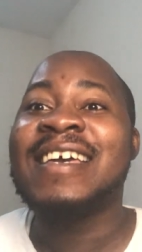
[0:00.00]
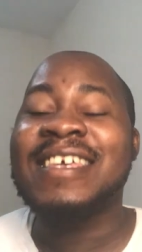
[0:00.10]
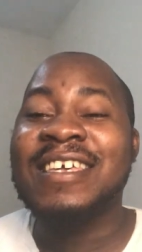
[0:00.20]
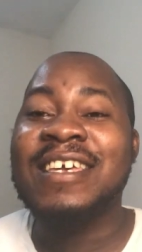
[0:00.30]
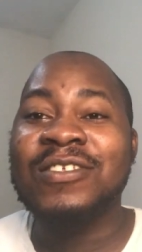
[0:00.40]

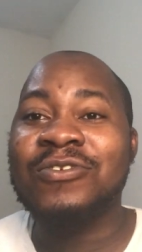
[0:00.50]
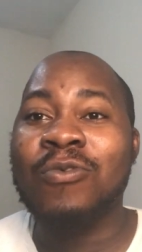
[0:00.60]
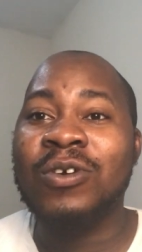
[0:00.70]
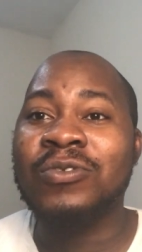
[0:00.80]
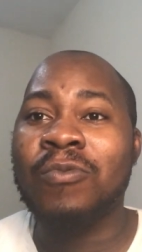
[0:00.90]
in case
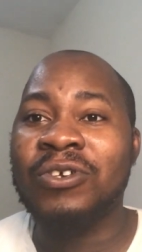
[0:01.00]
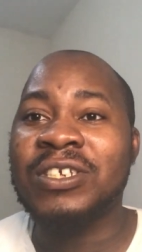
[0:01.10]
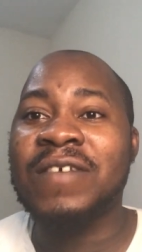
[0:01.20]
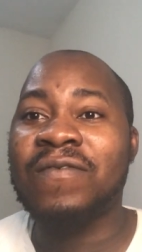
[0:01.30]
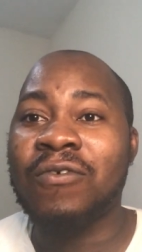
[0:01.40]
you want to
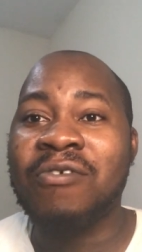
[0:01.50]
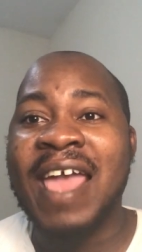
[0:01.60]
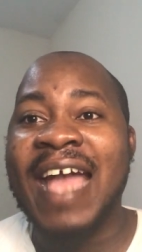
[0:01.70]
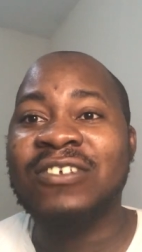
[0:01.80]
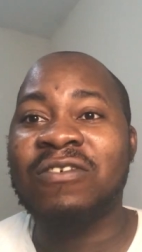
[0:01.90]
watch the full
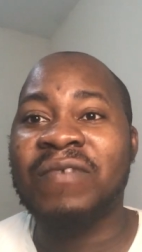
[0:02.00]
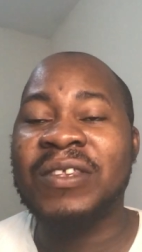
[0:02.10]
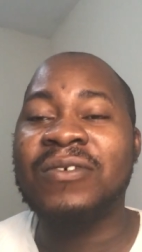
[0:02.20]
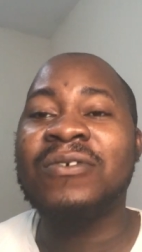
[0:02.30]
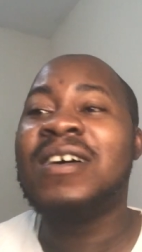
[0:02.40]
reaction
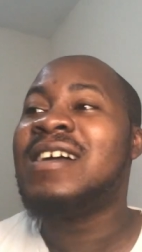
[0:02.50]
video